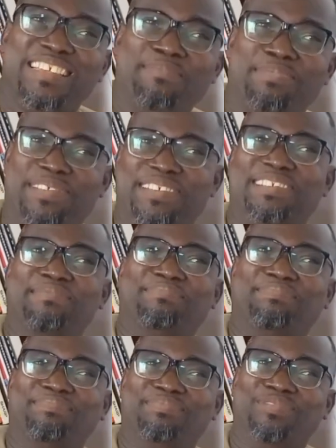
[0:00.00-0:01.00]
episode.
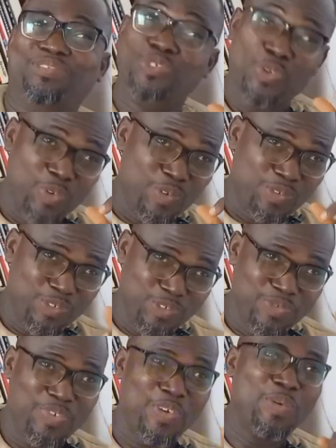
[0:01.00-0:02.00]
So do
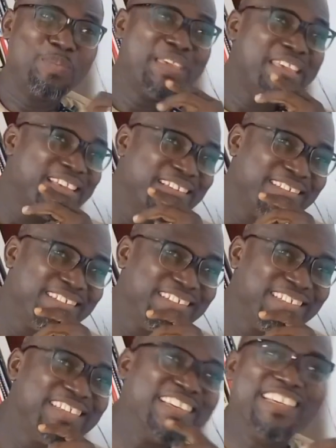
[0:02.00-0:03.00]
follow me,
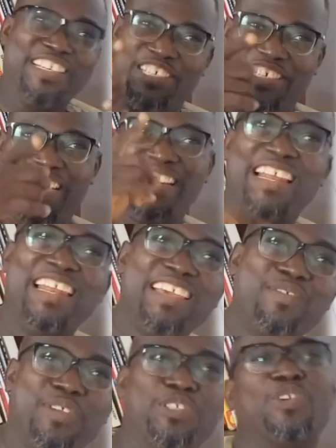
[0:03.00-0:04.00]
share the link
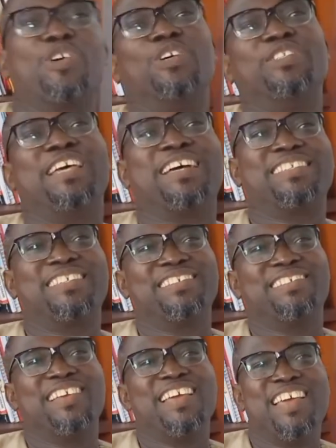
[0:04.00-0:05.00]
with your contacts,
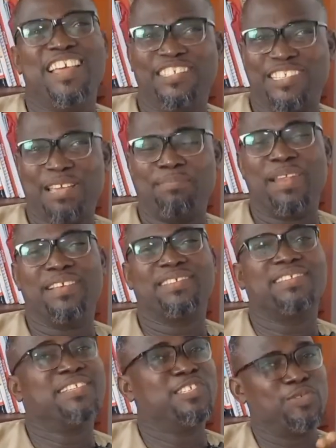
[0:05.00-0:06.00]
and stay blessed
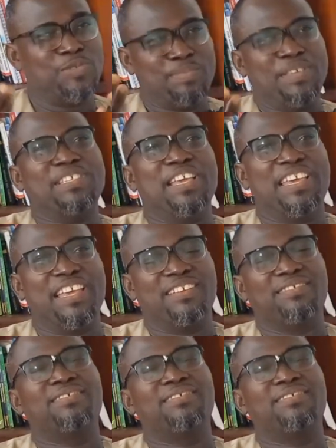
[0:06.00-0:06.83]
until we meet again.